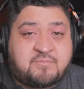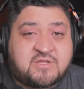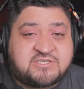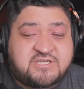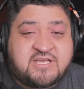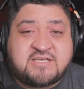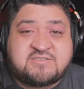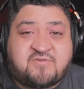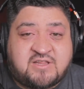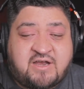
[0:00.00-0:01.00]
She
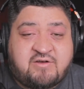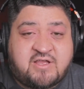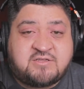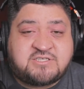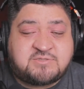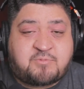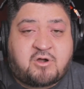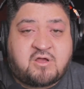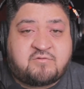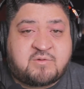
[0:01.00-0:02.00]
is Valeria. She's
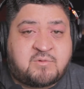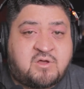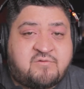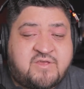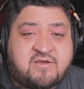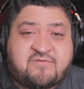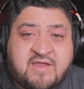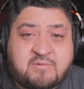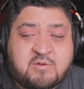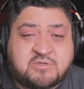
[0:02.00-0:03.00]
part of the Malovia
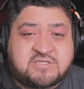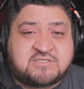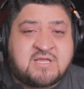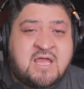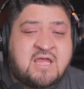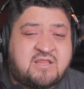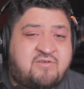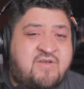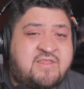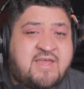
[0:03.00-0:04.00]
family, which is the
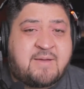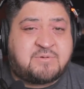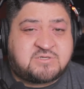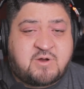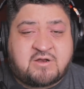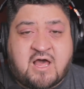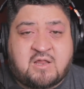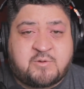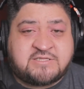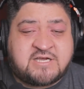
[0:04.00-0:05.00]
event that happens around
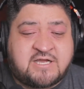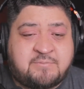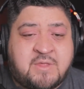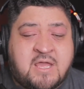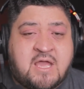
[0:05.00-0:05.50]
Halloween time.